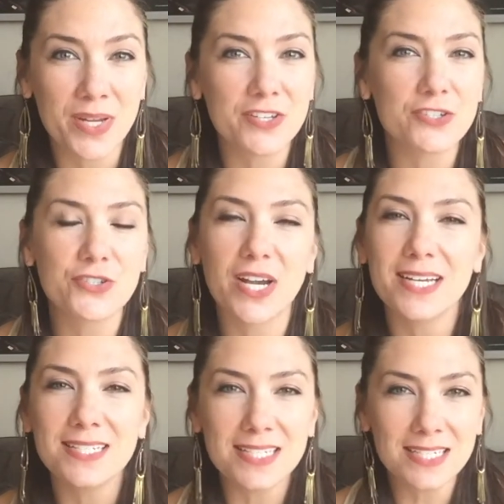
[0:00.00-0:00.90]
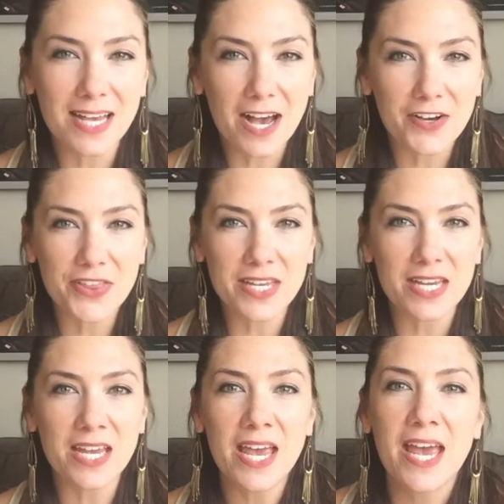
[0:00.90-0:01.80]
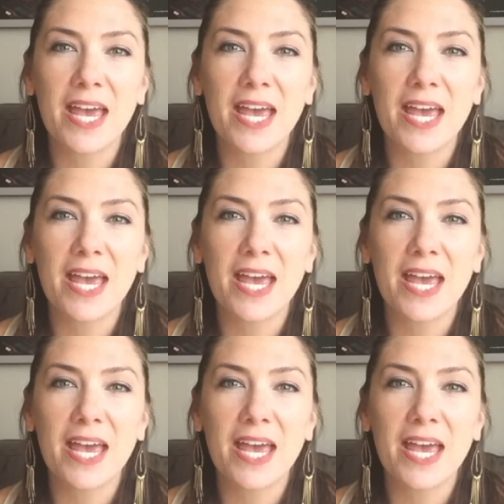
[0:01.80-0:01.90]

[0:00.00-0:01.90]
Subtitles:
when you're trying to eat healthy